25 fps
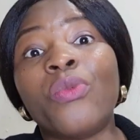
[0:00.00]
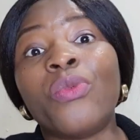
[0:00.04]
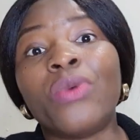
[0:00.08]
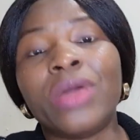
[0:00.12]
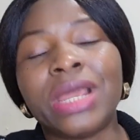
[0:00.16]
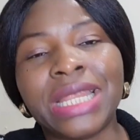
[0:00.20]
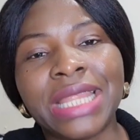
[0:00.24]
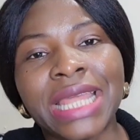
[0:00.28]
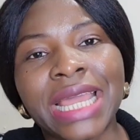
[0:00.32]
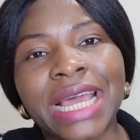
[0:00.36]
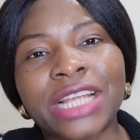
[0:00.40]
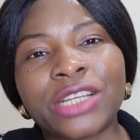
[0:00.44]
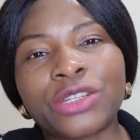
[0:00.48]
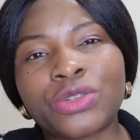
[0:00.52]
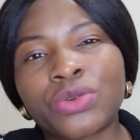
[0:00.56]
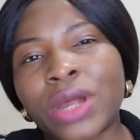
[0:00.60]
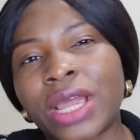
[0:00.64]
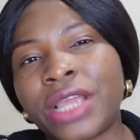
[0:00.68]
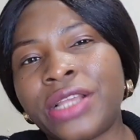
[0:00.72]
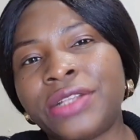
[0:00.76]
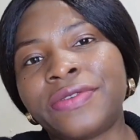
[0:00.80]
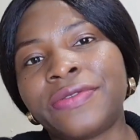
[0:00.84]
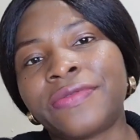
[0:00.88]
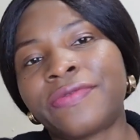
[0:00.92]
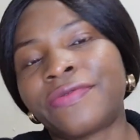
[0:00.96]
when they are
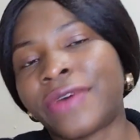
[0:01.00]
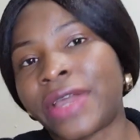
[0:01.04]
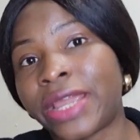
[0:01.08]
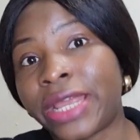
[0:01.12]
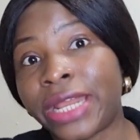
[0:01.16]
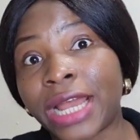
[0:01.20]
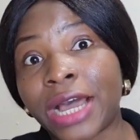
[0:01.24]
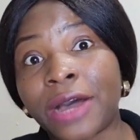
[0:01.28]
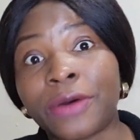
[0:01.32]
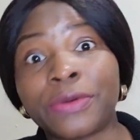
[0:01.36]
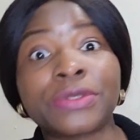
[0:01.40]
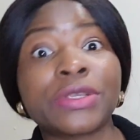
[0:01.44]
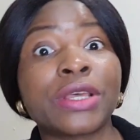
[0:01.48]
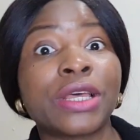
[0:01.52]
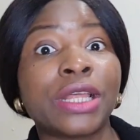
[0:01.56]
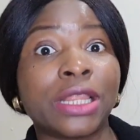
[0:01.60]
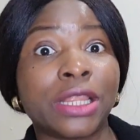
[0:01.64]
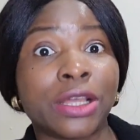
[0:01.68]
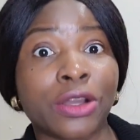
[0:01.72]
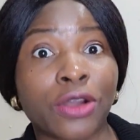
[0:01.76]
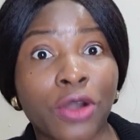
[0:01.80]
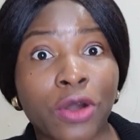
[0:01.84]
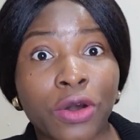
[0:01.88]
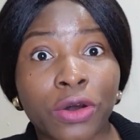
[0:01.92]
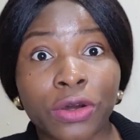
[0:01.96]
trying to find out
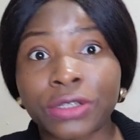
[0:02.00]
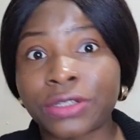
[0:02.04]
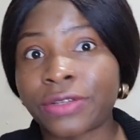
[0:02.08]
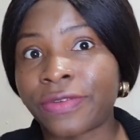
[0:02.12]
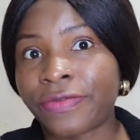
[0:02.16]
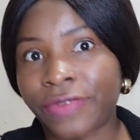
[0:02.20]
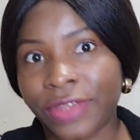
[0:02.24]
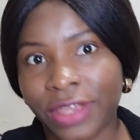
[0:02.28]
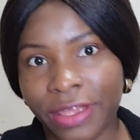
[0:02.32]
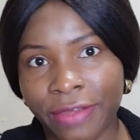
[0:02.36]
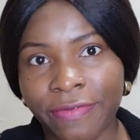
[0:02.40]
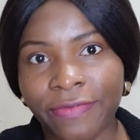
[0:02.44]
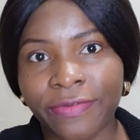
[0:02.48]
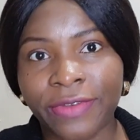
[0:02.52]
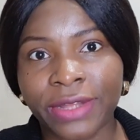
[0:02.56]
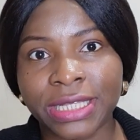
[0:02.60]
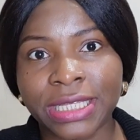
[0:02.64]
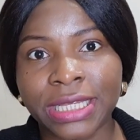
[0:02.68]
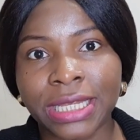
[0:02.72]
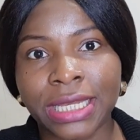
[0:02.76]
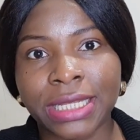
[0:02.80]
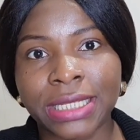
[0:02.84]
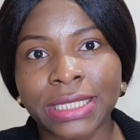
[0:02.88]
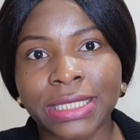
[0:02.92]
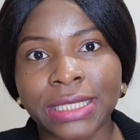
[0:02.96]
the cause of
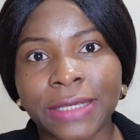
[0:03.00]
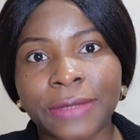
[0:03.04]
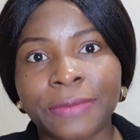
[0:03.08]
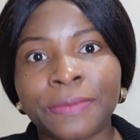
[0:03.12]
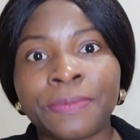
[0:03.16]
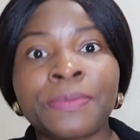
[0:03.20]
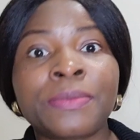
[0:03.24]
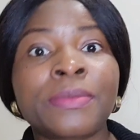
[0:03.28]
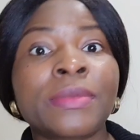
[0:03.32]
infertility.